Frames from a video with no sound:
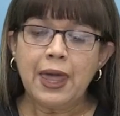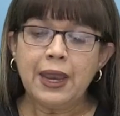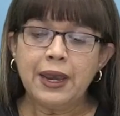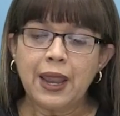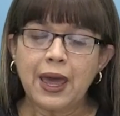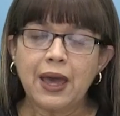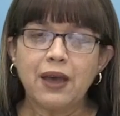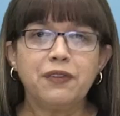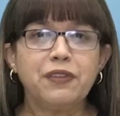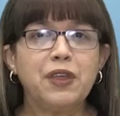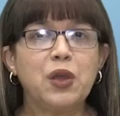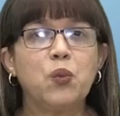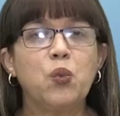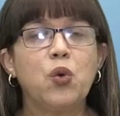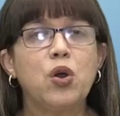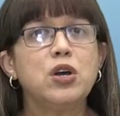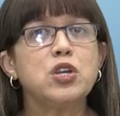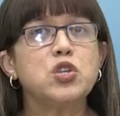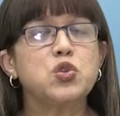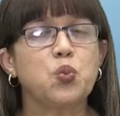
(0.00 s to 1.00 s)
Now, there
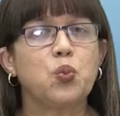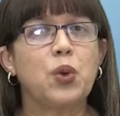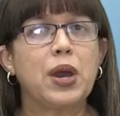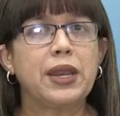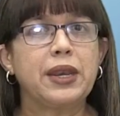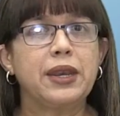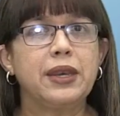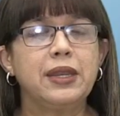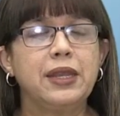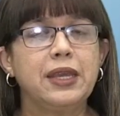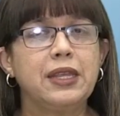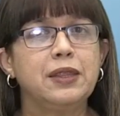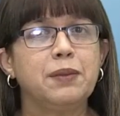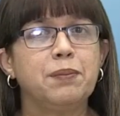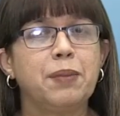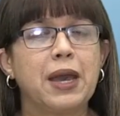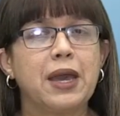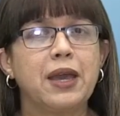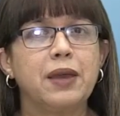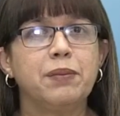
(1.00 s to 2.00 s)
was one in the
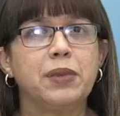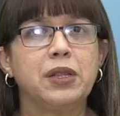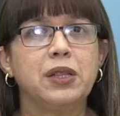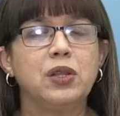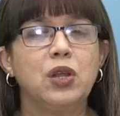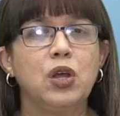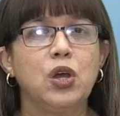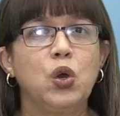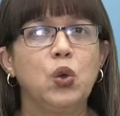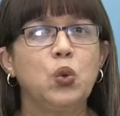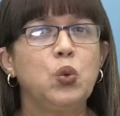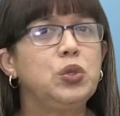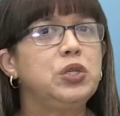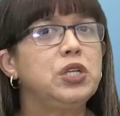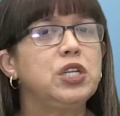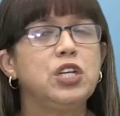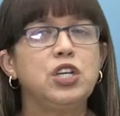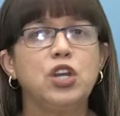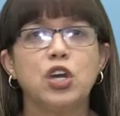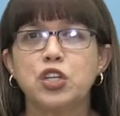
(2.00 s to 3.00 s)
Bible who
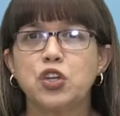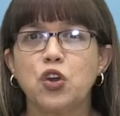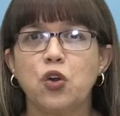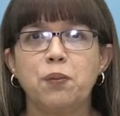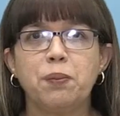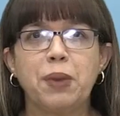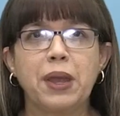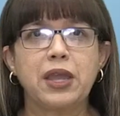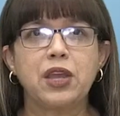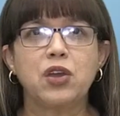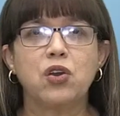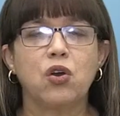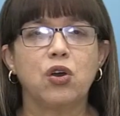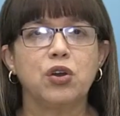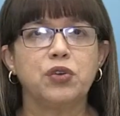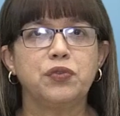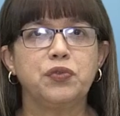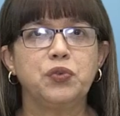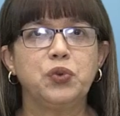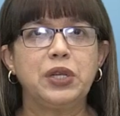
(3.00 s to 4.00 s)
did not obey
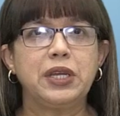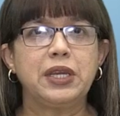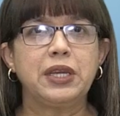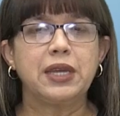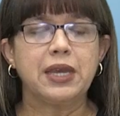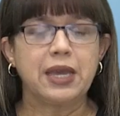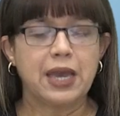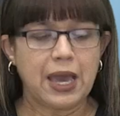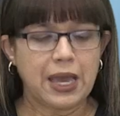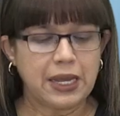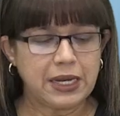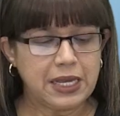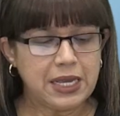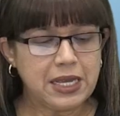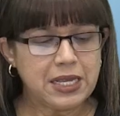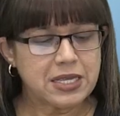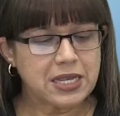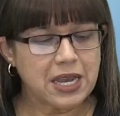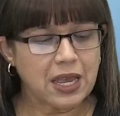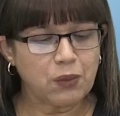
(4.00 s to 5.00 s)
God fully, and
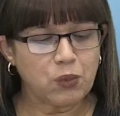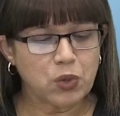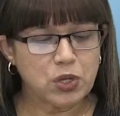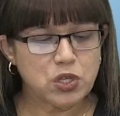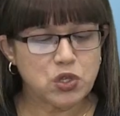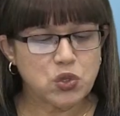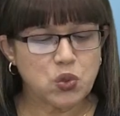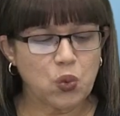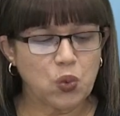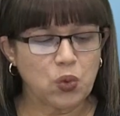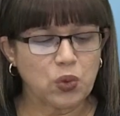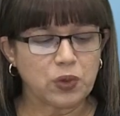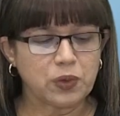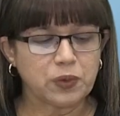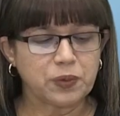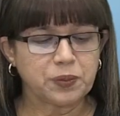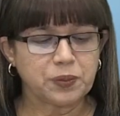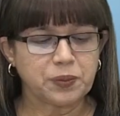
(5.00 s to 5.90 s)
his name was Saul.